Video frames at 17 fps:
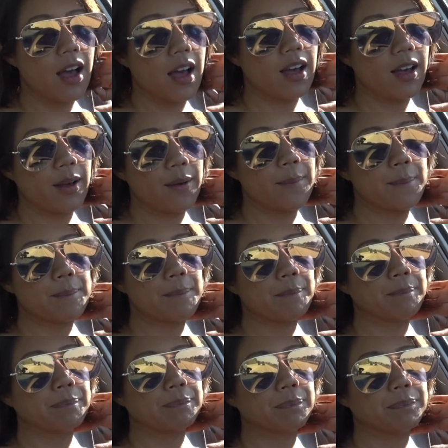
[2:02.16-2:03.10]
um,
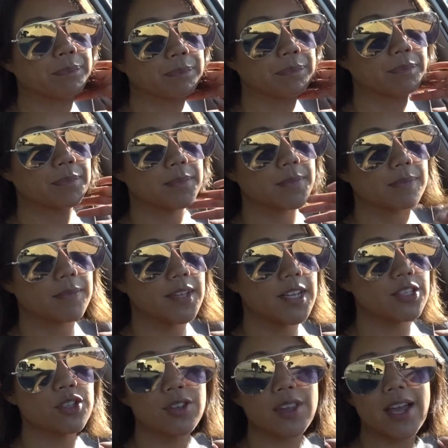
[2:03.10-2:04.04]

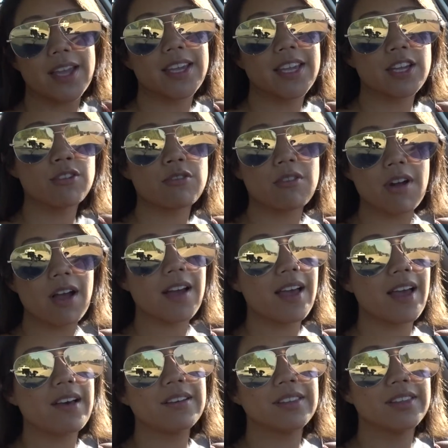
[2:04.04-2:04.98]
so that it can grow out
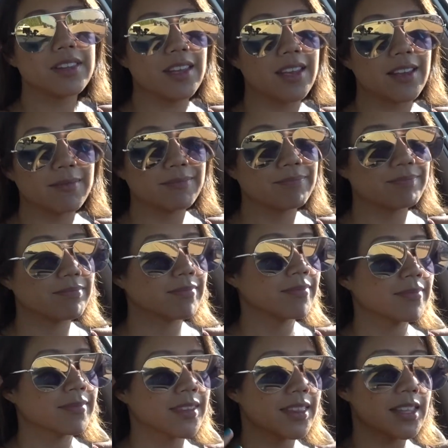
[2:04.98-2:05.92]
healthy.
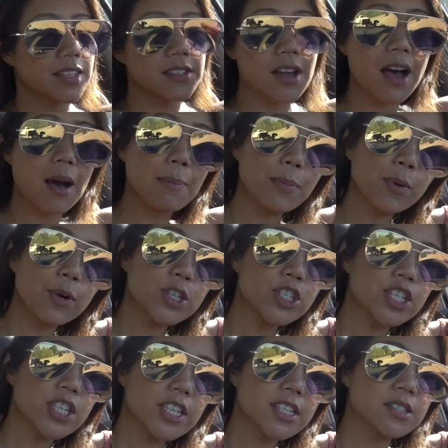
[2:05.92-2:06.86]
The top
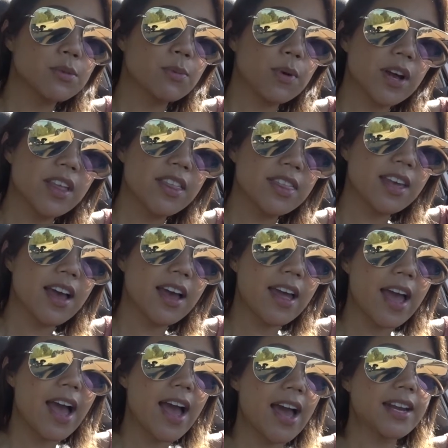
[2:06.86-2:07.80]
portion is the one that
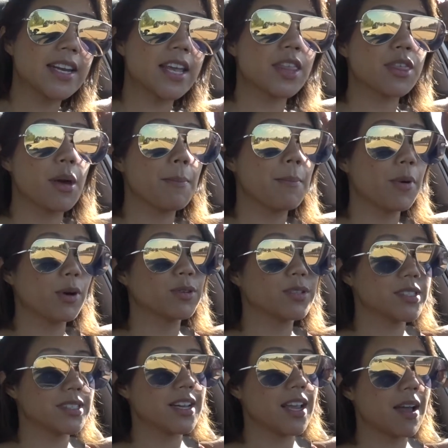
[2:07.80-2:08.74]
had the
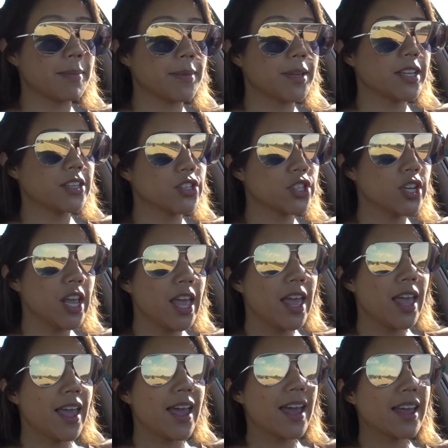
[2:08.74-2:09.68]
most damage,
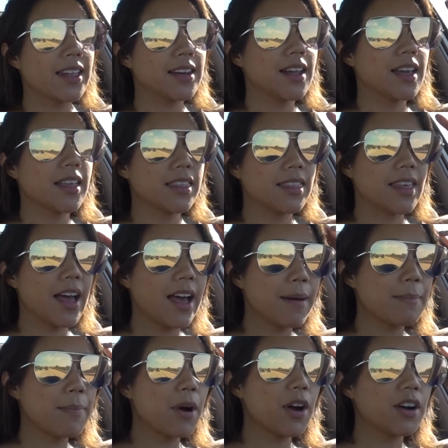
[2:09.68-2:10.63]
and
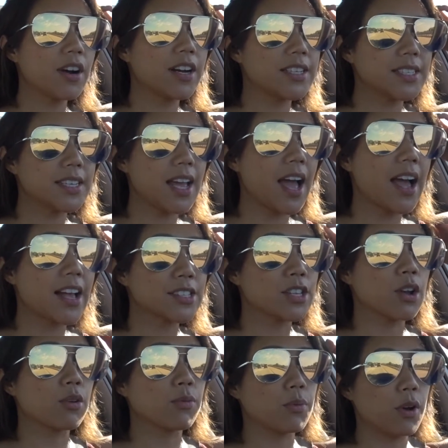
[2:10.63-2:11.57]
that part has
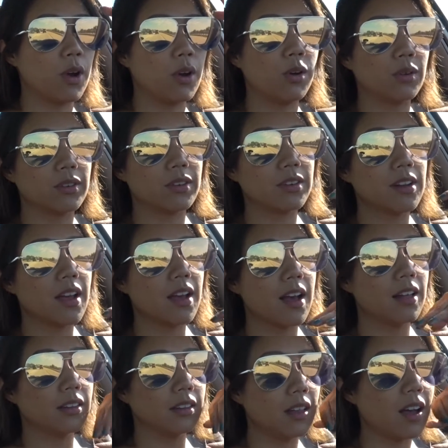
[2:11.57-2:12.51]
grown
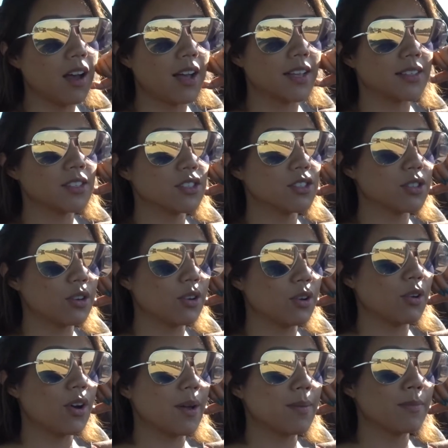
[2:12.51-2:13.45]
a lot. So
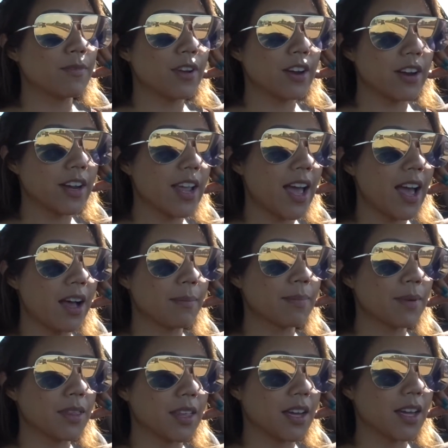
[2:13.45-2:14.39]
I'm very
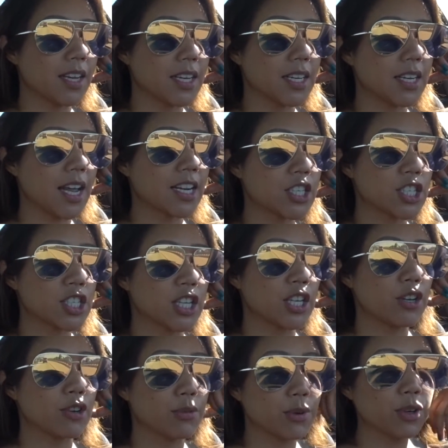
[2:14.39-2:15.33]
happy that it actually
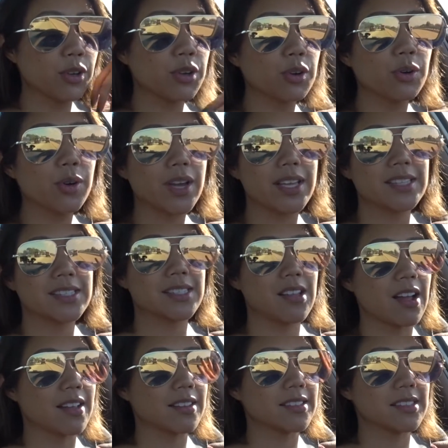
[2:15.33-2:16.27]
grew. It's
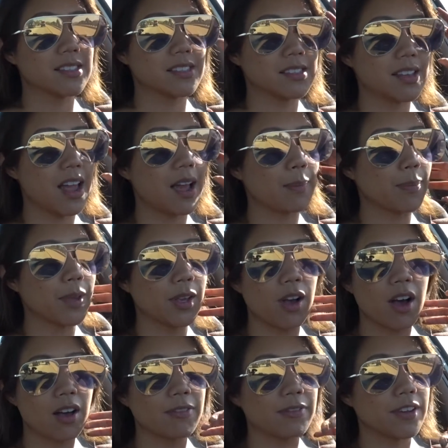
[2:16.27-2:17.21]
not snapping
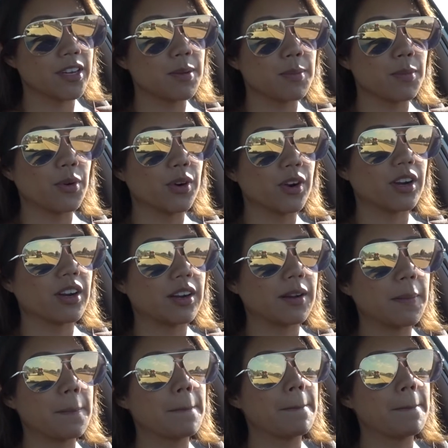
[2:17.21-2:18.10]
off anymore.